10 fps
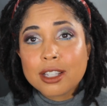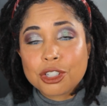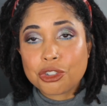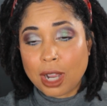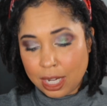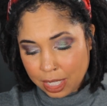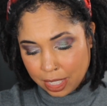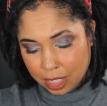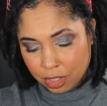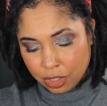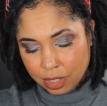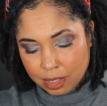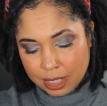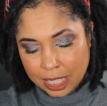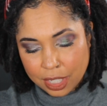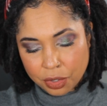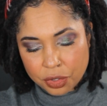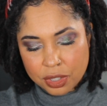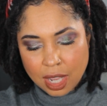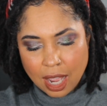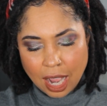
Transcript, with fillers: to try to get good deals.